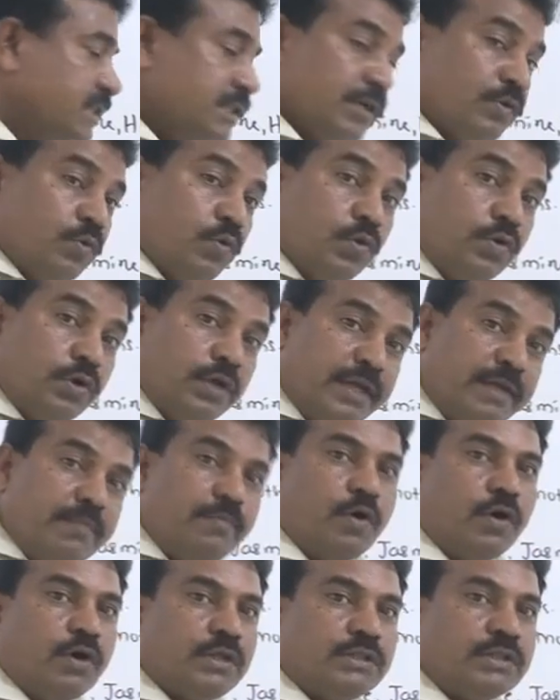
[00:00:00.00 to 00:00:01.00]
is the only
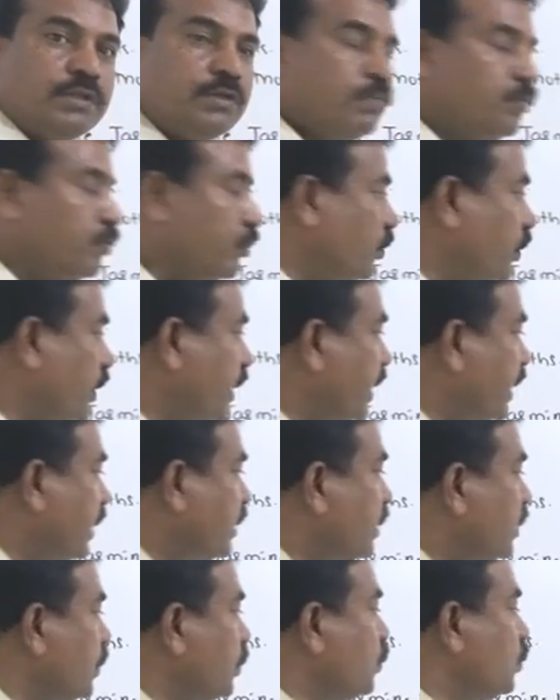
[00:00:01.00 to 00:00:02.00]
moth
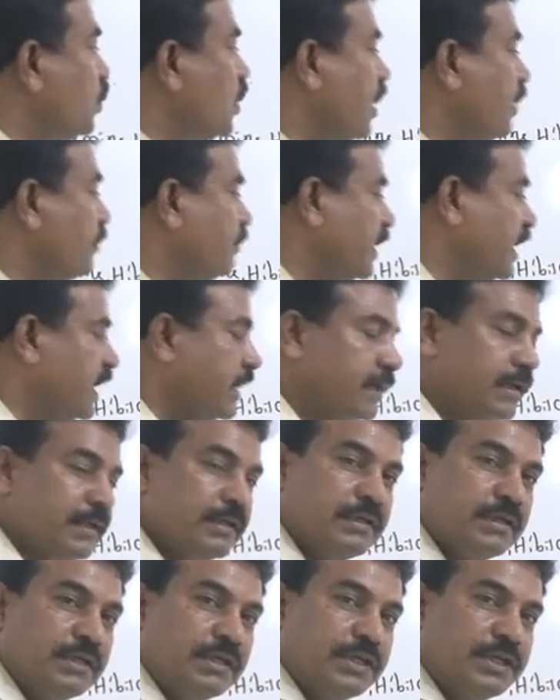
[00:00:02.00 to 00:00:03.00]
pollinate the yucca plant.
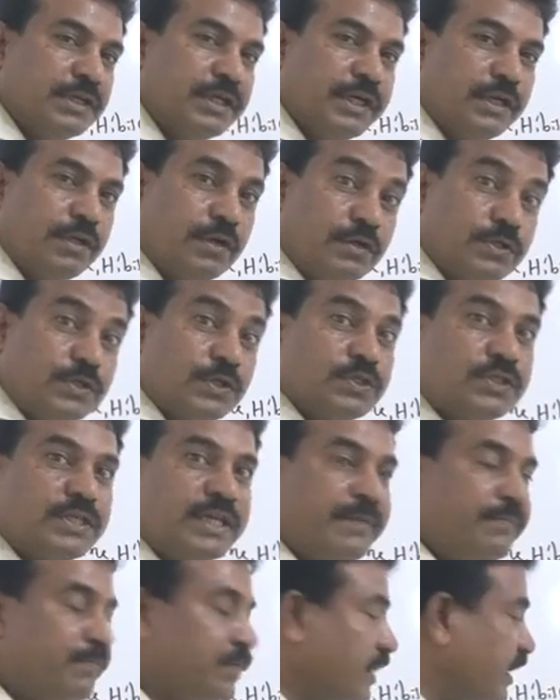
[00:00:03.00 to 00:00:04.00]
Here also
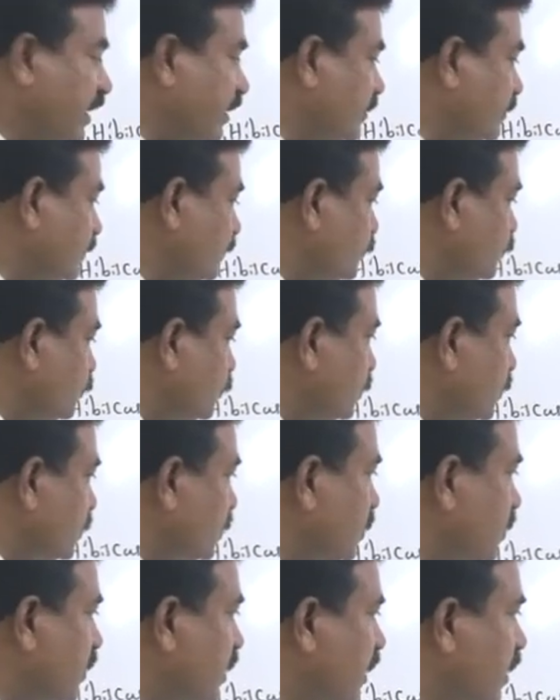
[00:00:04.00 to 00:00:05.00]
same thing.
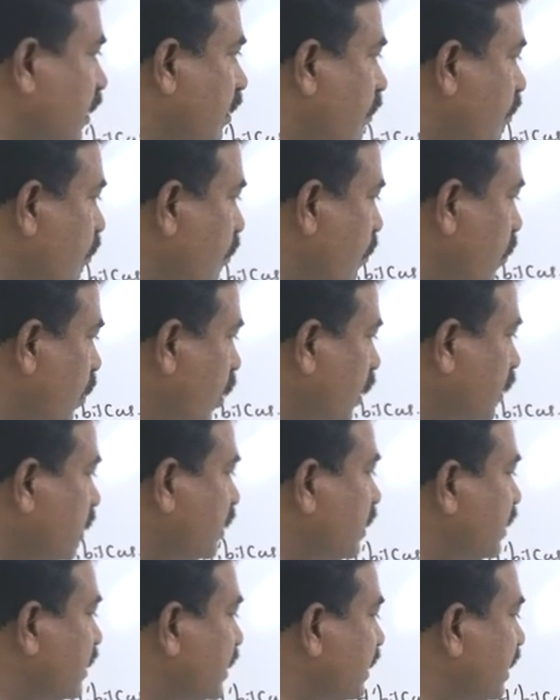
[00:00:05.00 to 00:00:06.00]
The
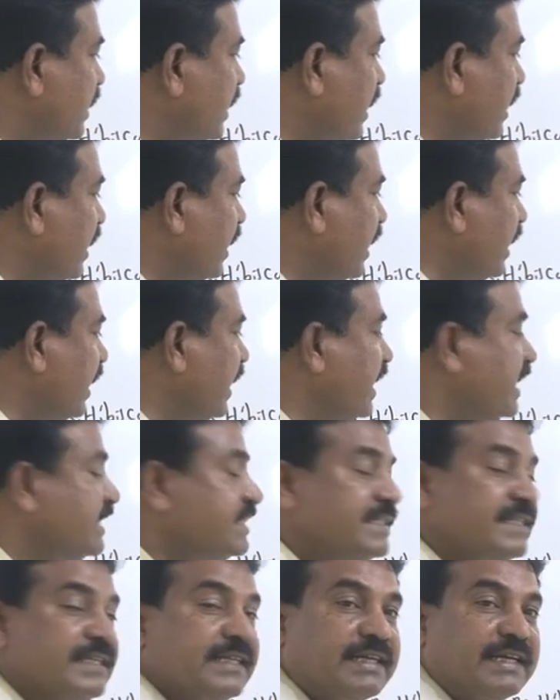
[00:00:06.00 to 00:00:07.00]
moth
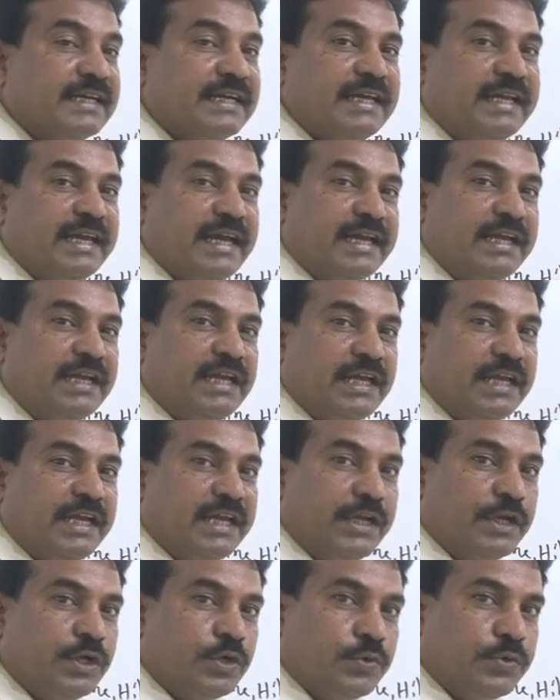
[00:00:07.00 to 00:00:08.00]
lays egg
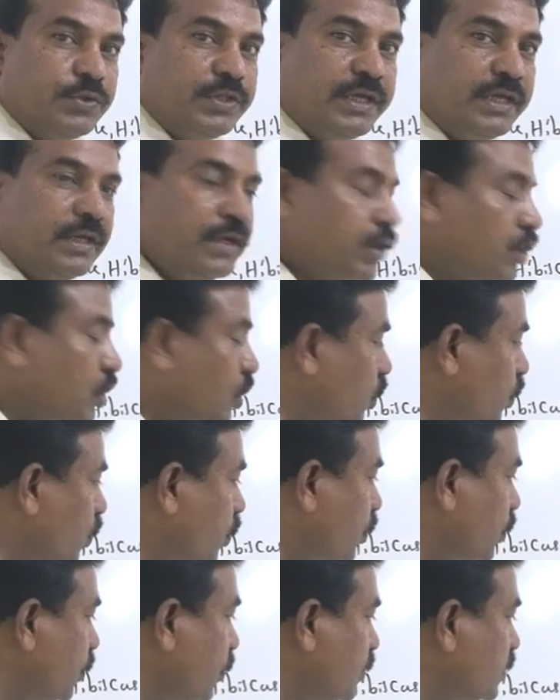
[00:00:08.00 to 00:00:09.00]
into the
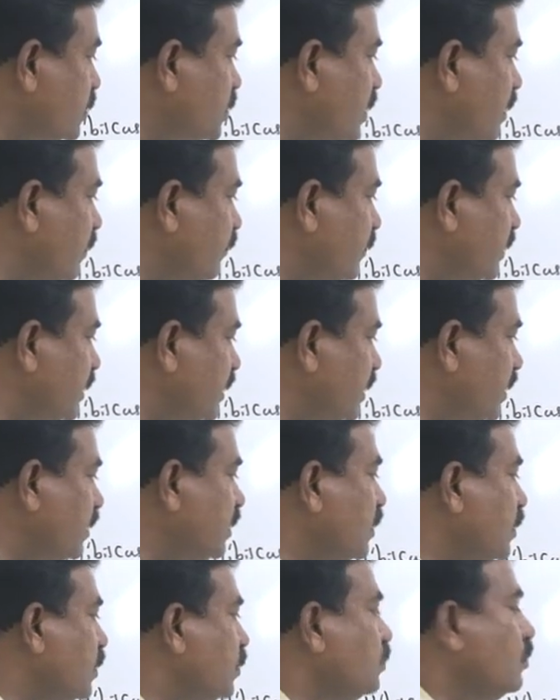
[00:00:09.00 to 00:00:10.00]
locules of
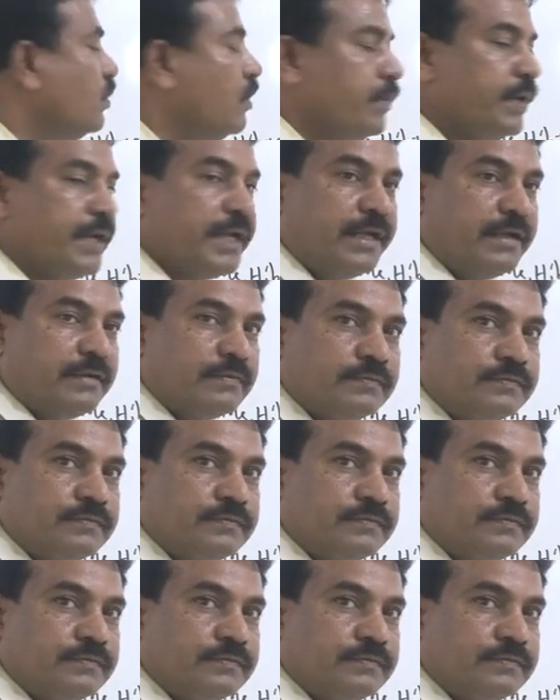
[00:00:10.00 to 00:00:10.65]
the ovary.